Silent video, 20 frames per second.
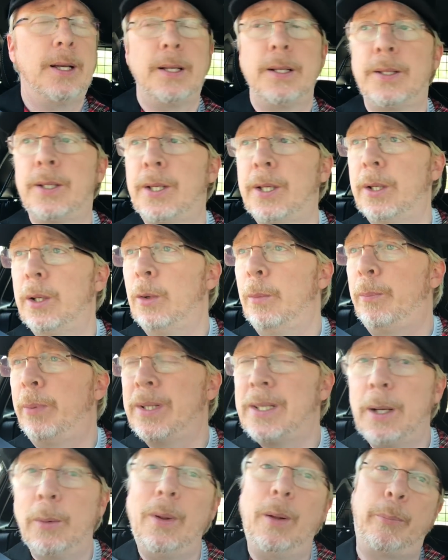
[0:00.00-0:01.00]
to,
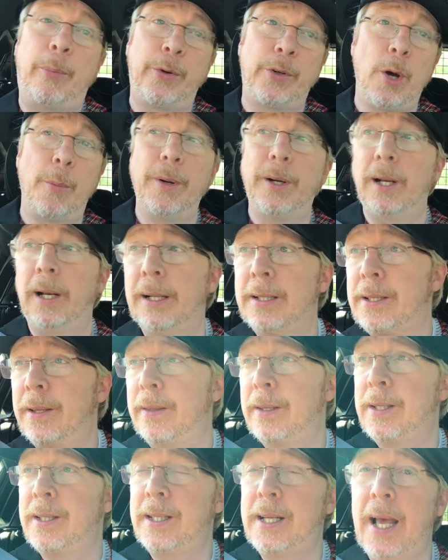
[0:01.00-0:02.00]
well, predominantly to
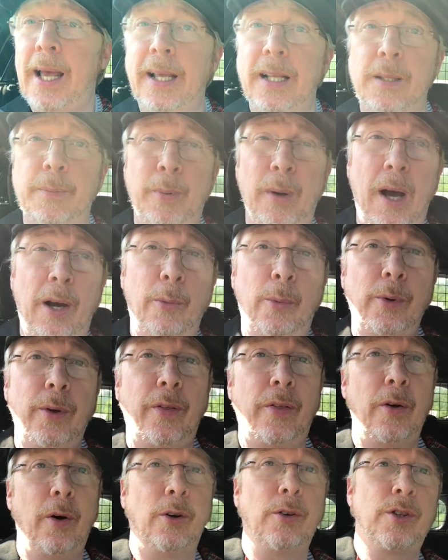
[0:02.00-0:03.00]
the States, but I would have
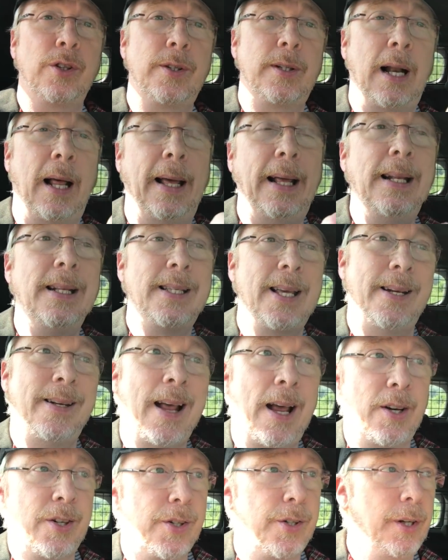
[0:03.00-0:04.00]
thought just like
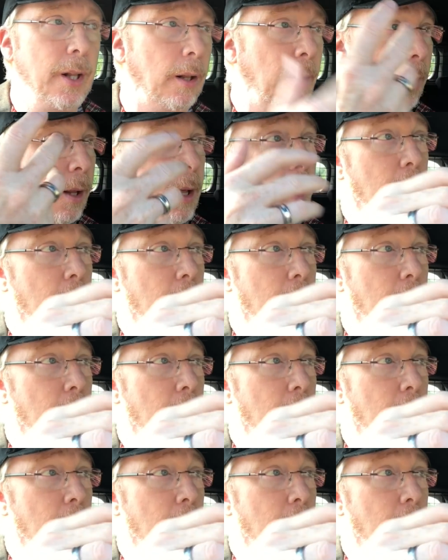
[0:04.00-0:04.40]
international